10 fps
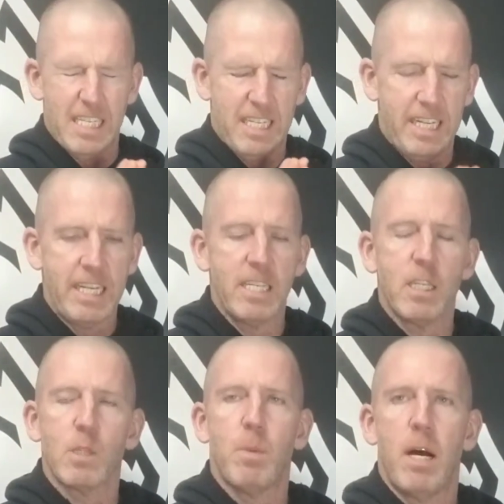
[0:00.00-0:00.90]
easy
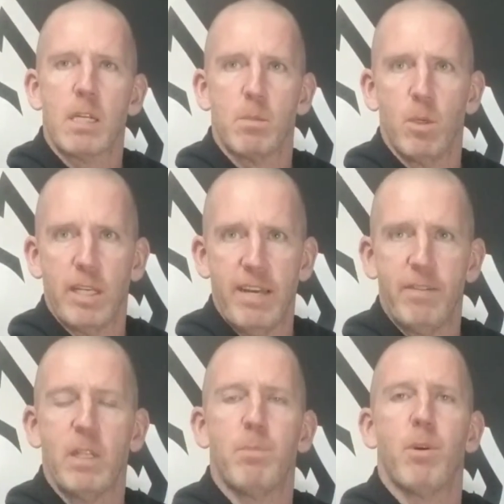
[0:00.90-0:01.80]
as possible given
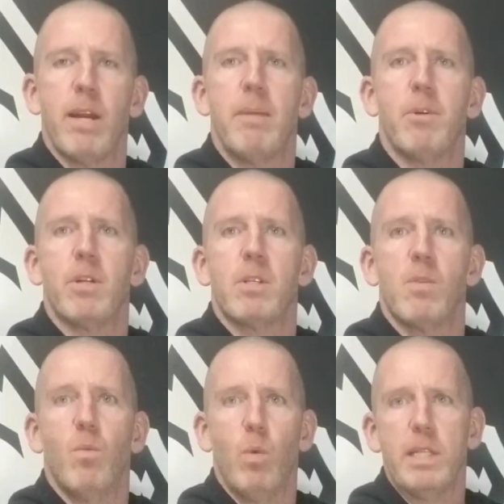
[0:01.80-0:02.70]
the parameters of
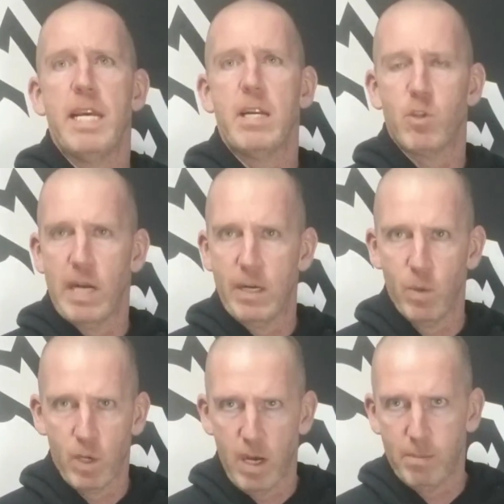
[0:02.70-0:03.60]
what they are trying to
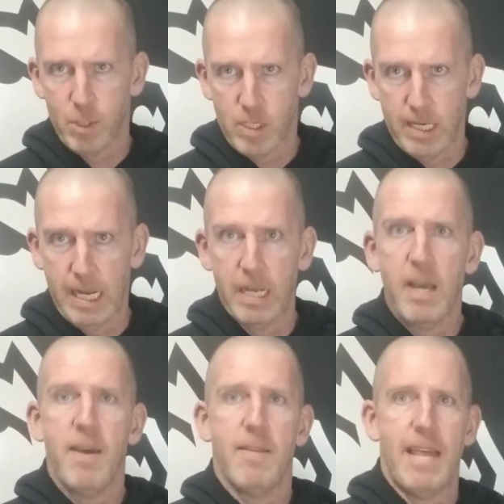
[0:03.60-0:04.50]
accomplish today.
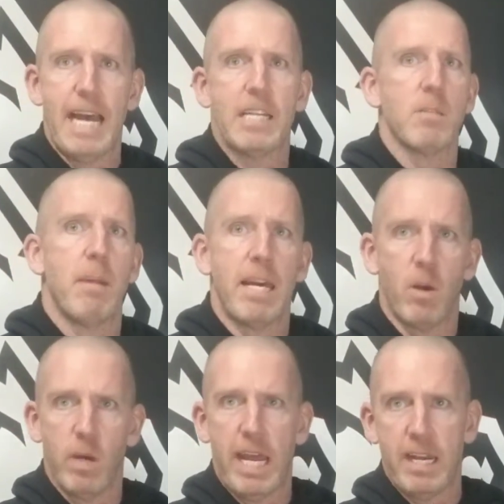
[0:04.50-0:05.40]
That is my
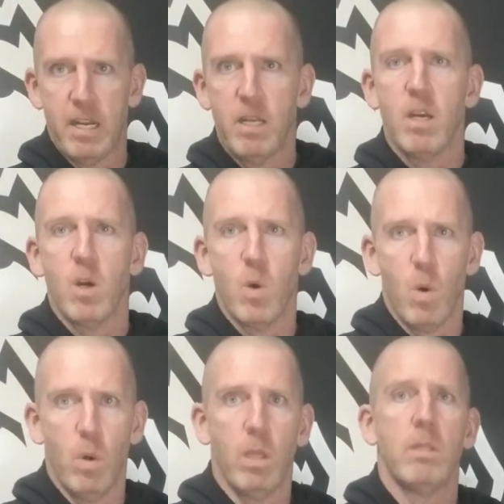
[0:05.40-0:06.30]
end
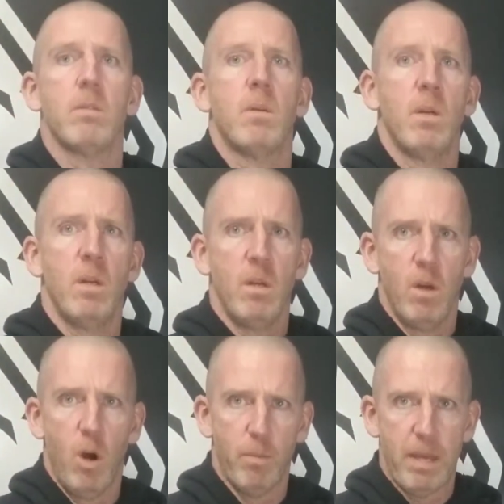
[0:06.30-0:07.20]
goal.
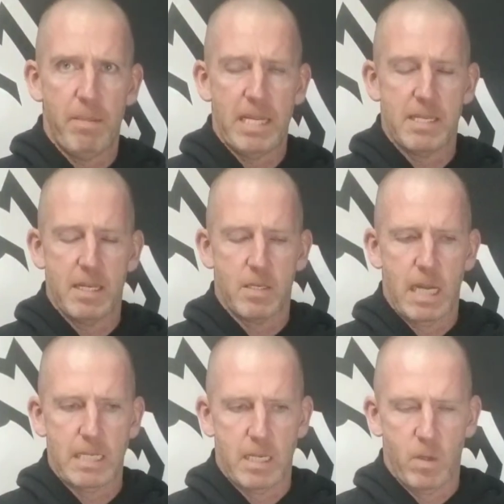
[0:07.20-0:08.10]
Hope that made sense,
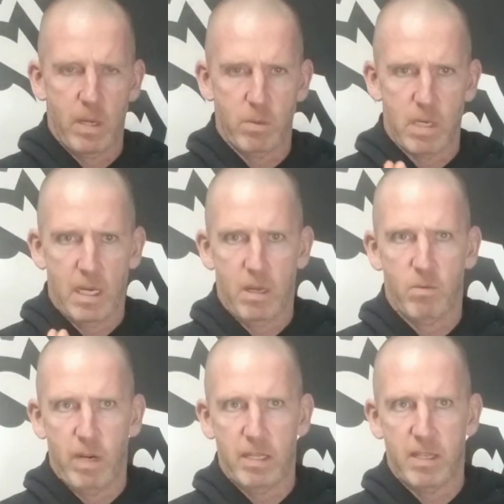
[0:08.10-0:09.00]
guys. I know that was
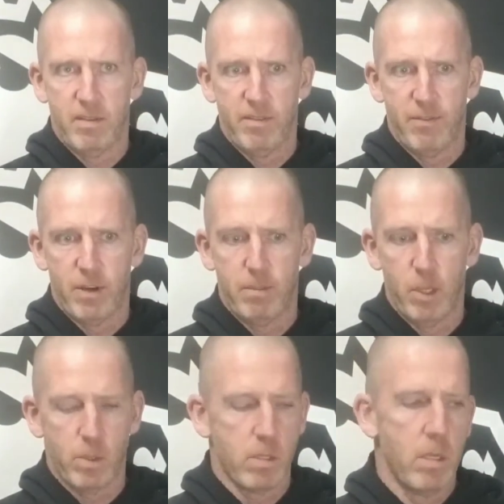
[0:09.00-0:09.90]
relatively
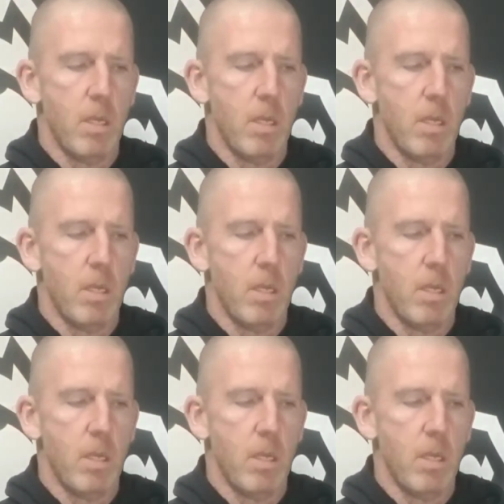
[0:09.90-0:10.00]
verbose.